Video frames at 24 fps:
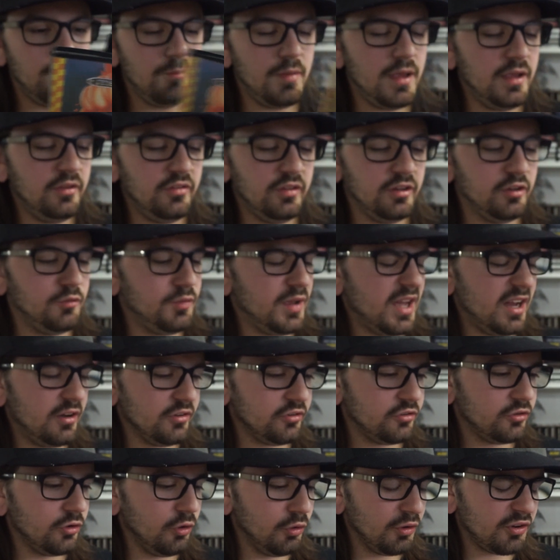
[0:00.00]
amazing to me. I
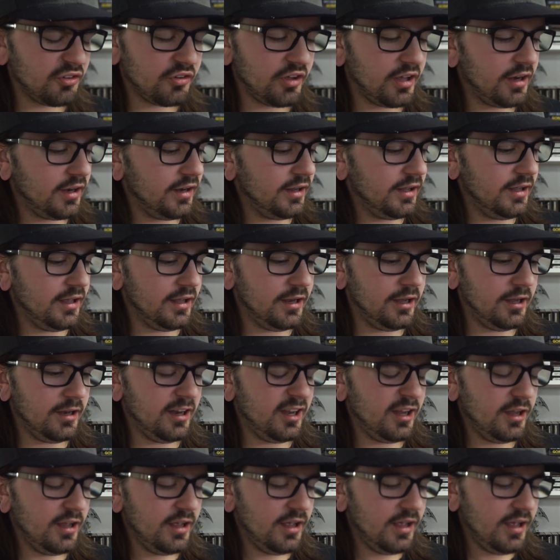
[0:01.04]
was so excited to get
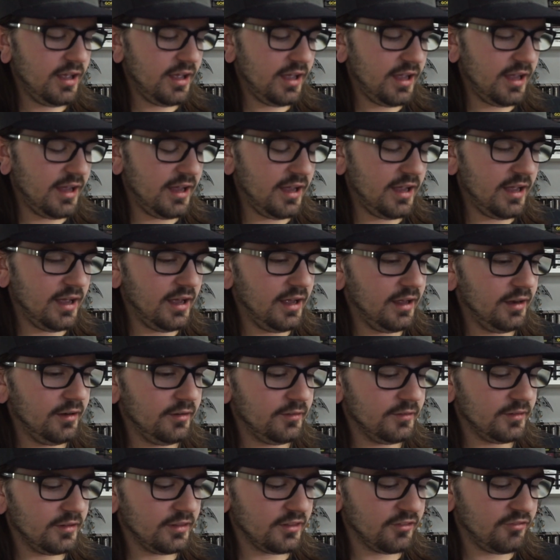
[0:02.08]
it,
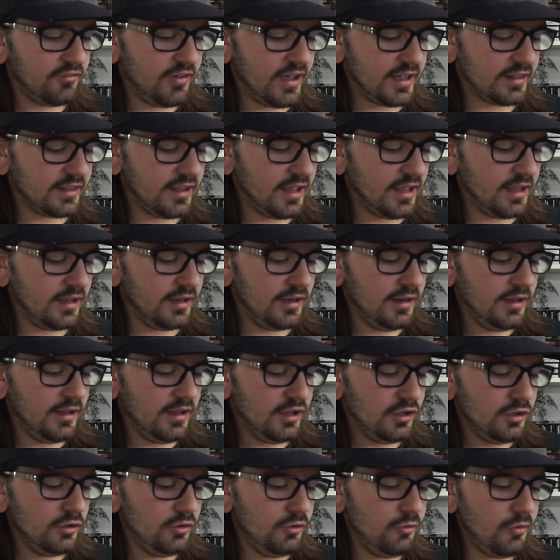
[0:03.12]
and the fact that
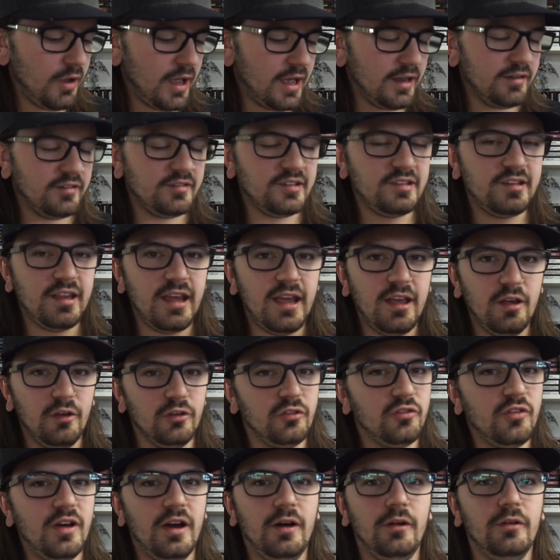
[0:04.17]
you had
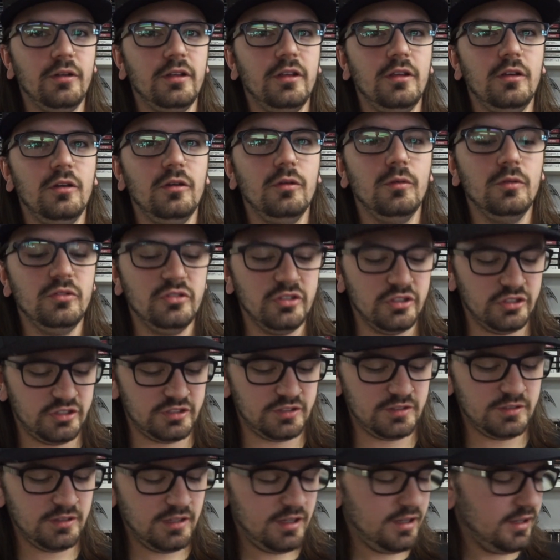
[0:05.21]
Tails following you,
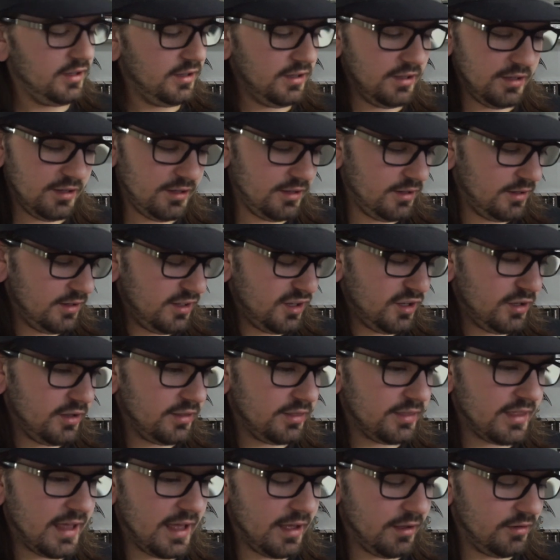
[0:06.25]

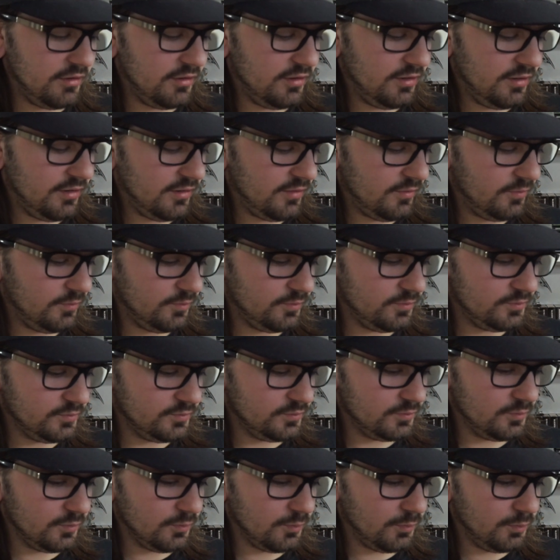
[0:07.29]
that
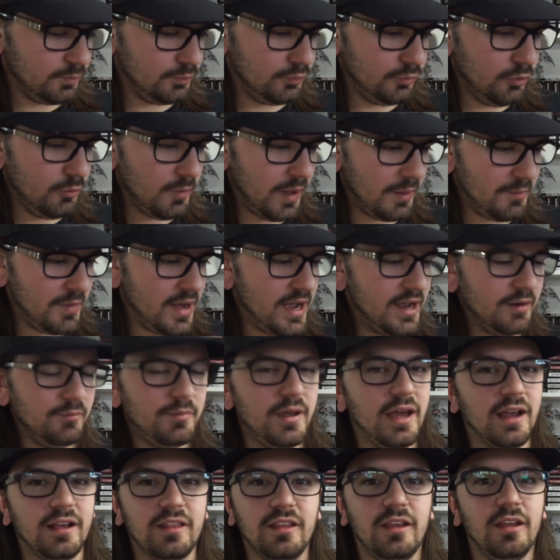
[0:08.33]
blew my mind
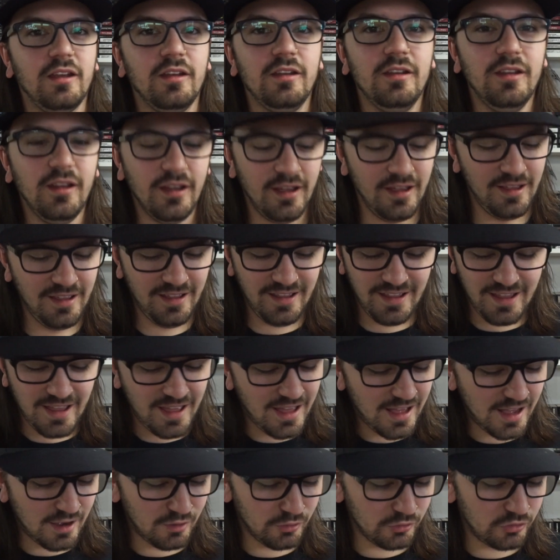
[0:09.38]
back then.
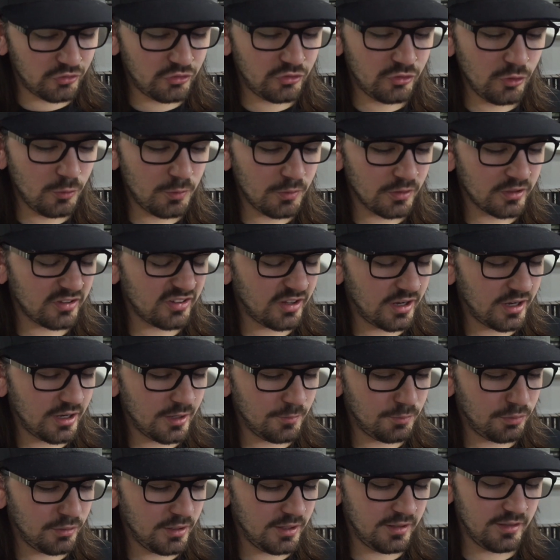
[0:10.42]
I was super excited
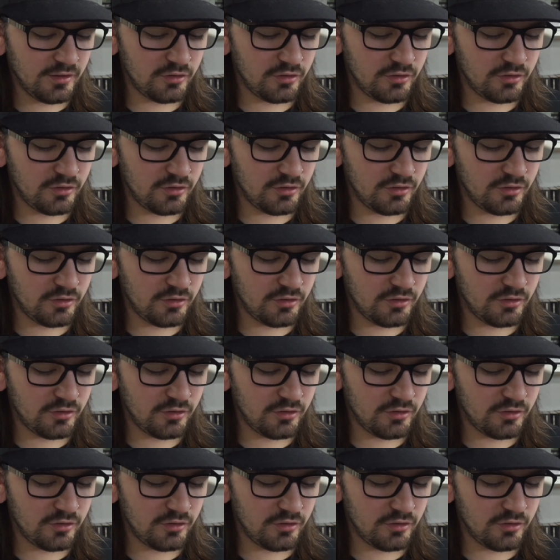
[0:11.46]
to play